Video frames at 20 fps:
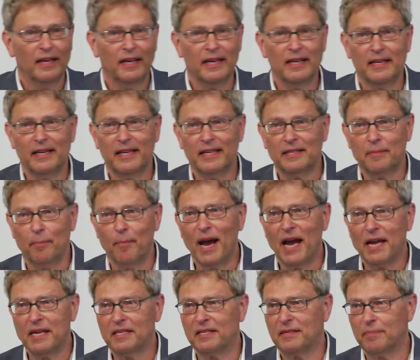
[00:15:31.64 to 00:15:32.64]
And it
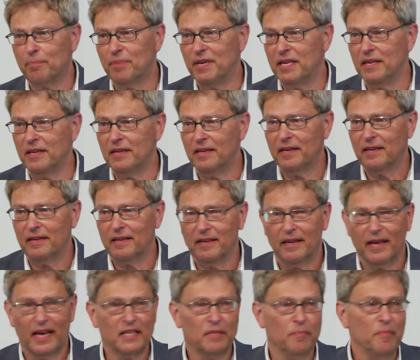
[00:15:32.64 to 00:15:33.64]
might be
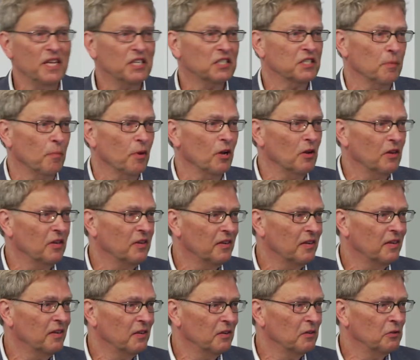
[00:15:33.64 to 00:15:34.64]
admissible
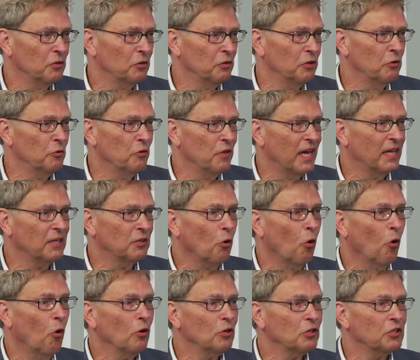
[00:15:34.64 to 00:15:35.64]
to do that
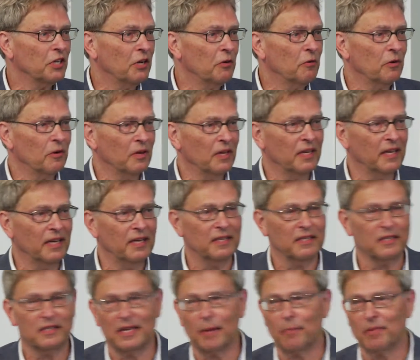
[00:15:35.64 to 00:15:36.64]
also
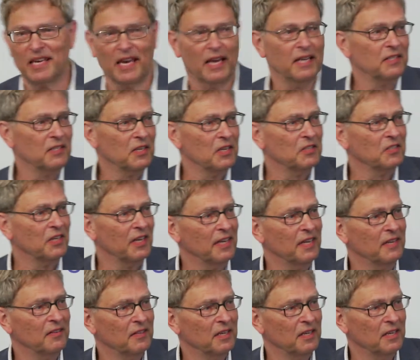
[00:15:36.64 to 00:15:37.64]
in some cases
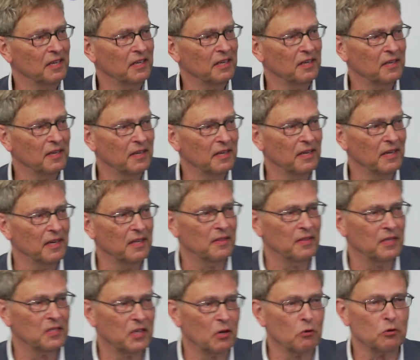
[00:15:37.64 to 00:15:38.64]
in
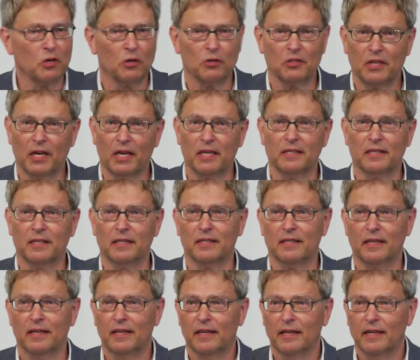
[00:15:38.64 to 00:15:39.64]
the social
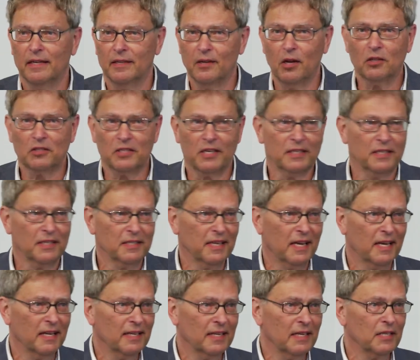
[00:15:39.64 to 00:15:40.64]
sciences. Not
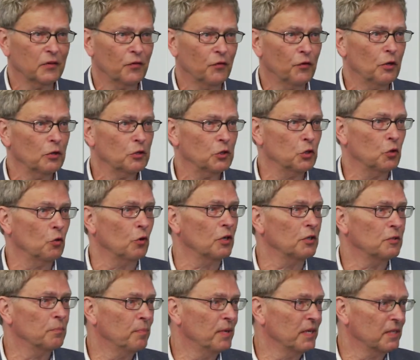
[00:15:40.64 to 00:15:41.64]
necessarily as a first
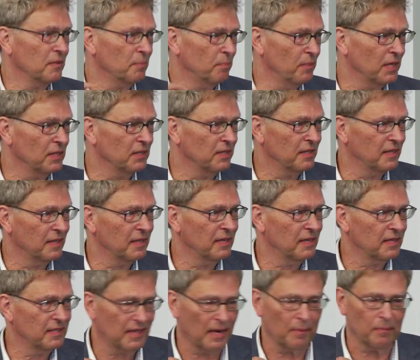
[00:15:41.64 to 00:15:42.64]
choice, but
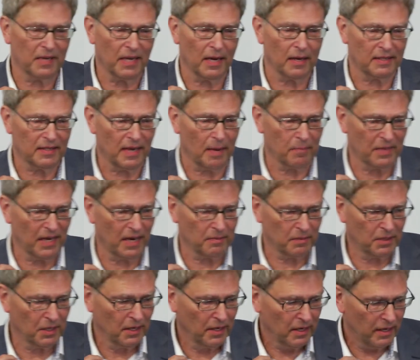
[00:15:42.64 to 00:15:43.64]

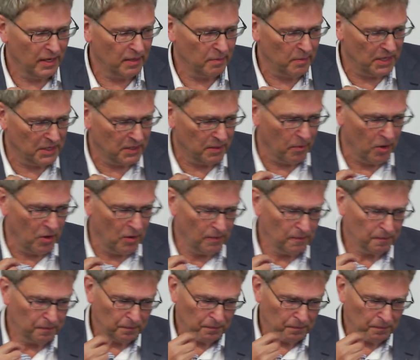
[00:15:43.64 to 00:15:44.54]
sometimes admissible.